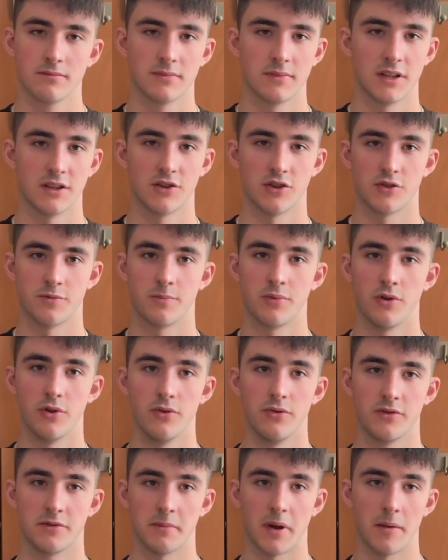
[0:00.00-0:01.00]
this just
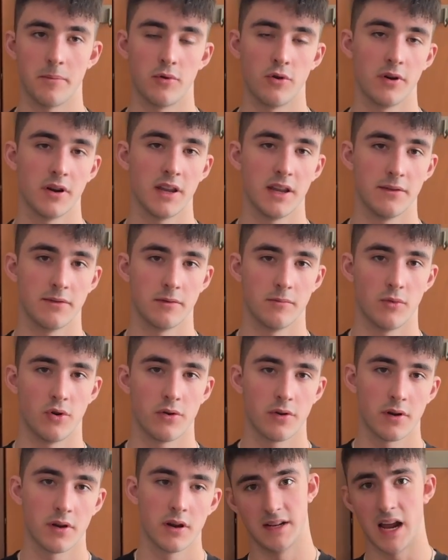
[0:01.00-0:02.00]
proves my point even
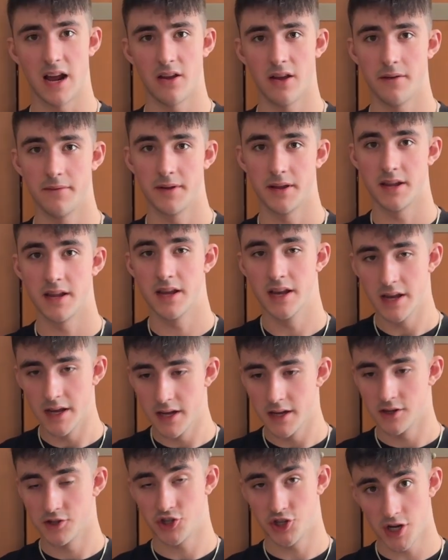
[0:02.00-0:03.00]
more. Now you have a
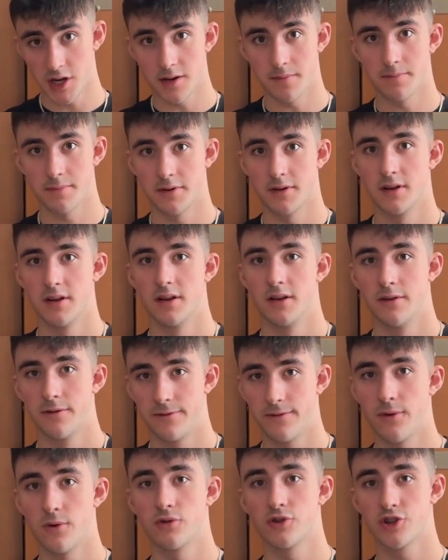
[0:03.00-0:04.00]
cheap
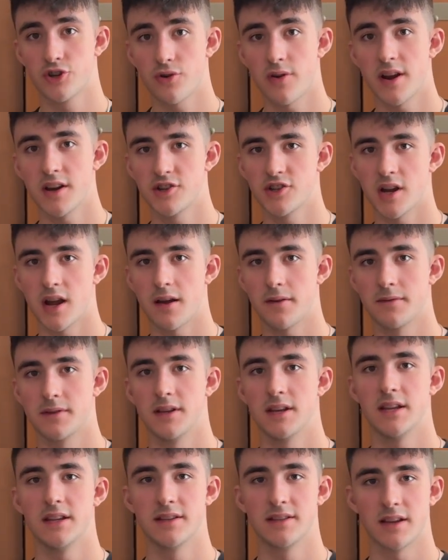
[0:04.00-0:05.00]
forged crankshaft
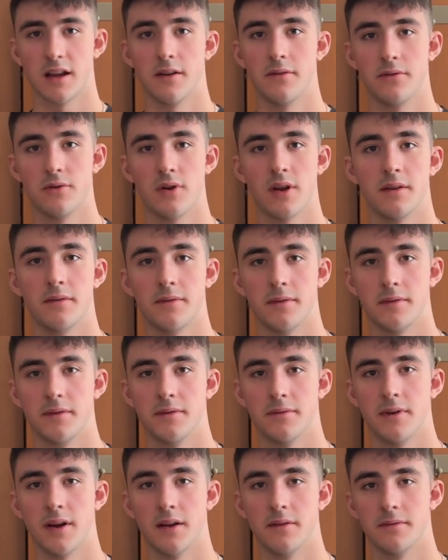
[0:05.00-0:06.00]
inside of your
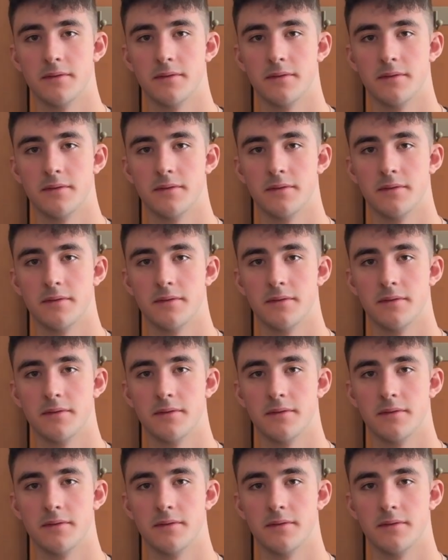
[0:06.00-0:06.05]
N55.